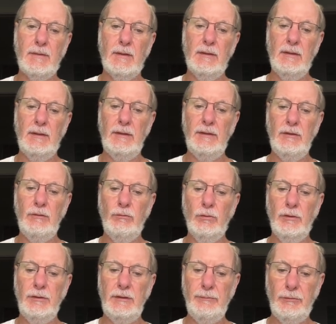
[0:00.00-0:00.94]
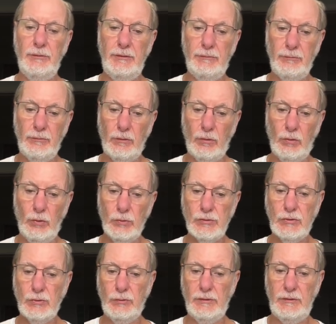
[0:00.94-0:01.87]
lingually, but it will
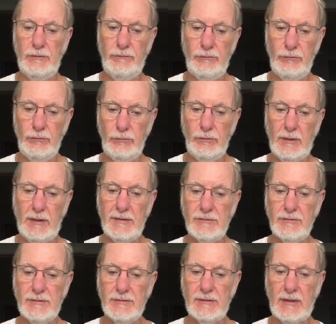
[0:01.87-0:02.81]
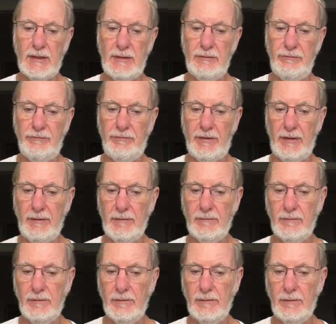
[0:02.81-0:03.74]
also give you, as a side
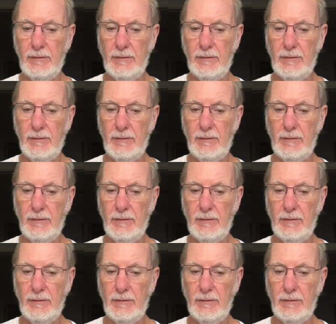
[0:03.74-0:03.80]
effect,